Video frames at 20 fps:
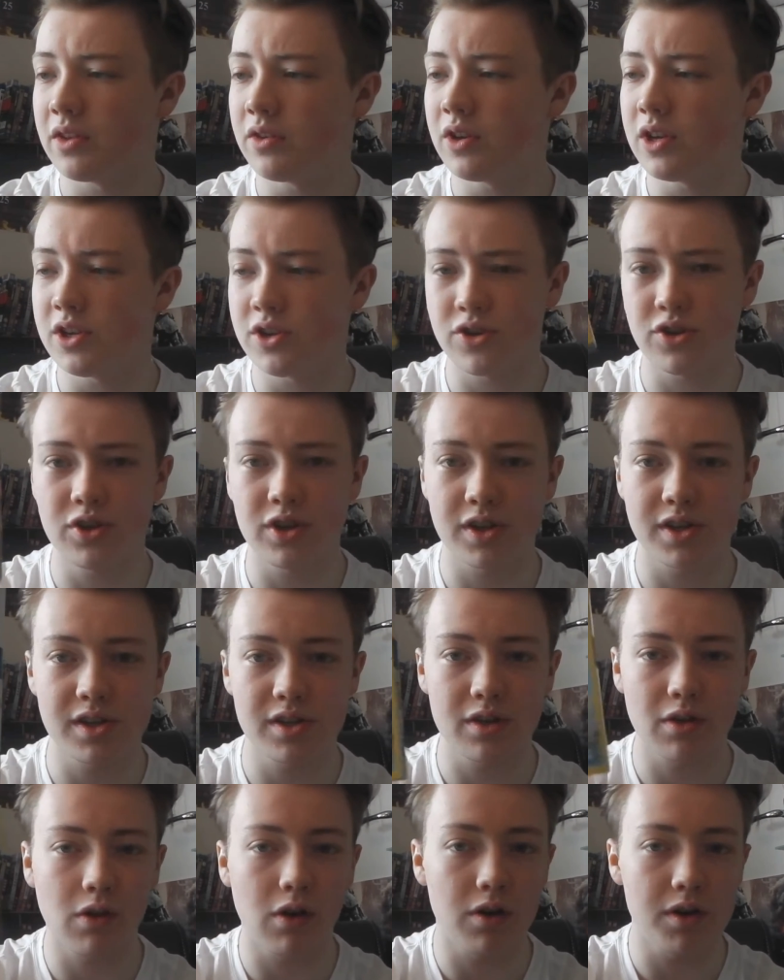It's
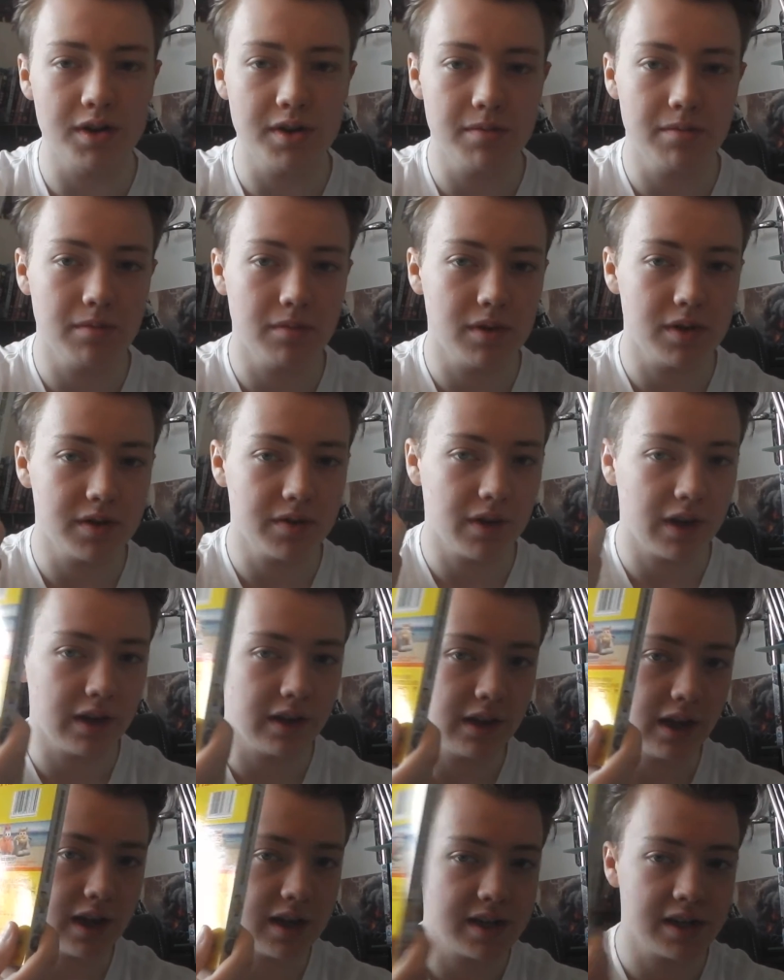just awesome. It's
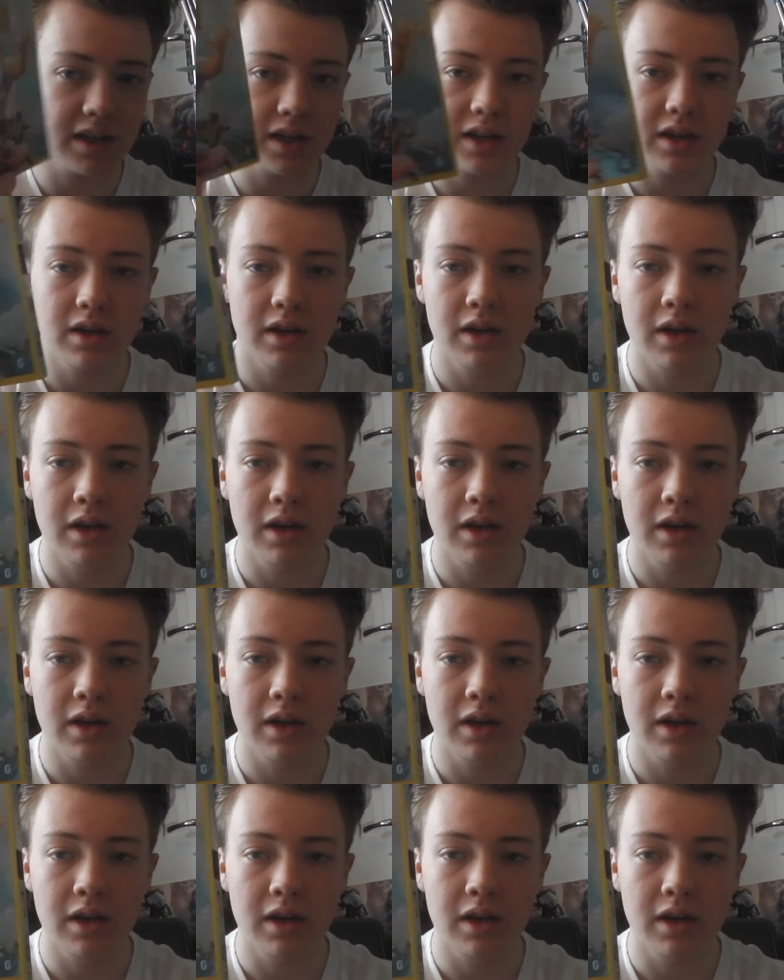fantastic.